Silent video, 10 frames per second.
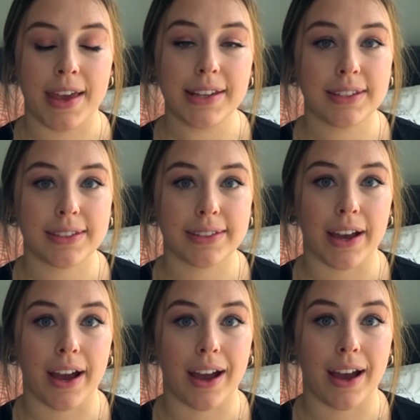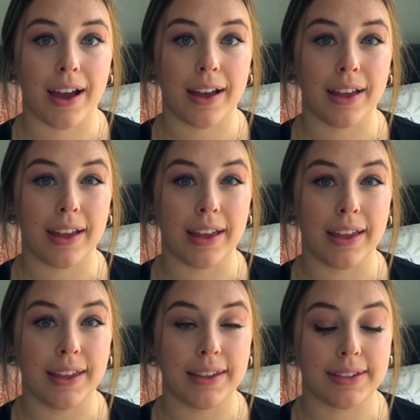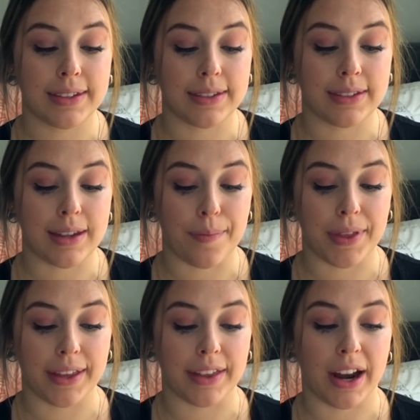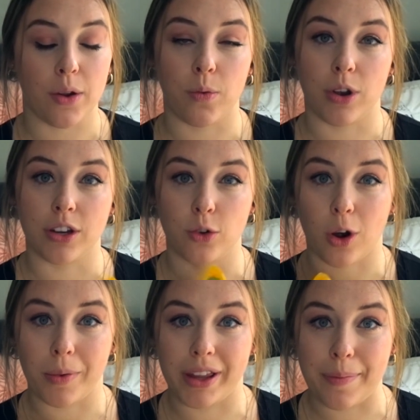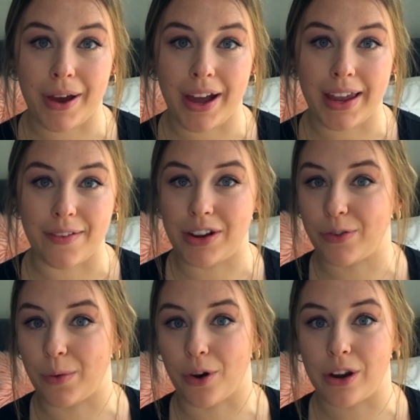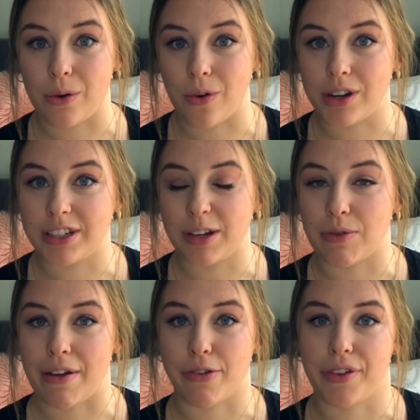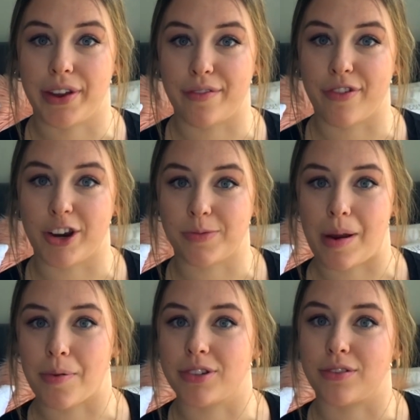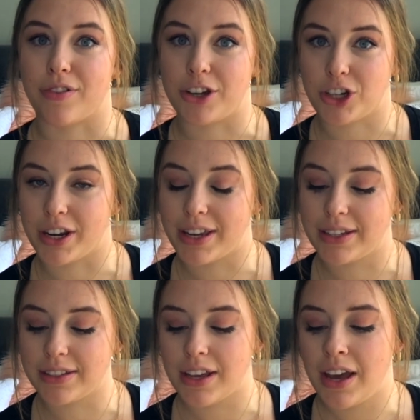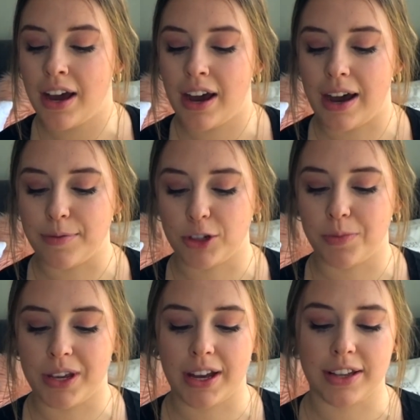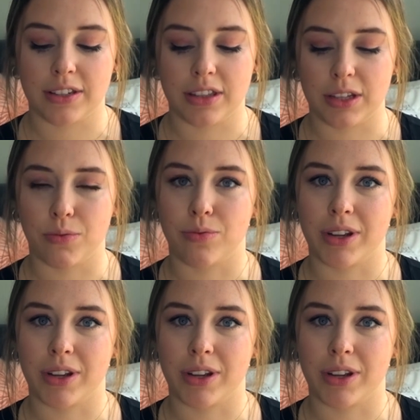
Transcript: This is something that I would normally buy even if we weren't in quarantine, rather than like fresh peppers and fresh onions, just because the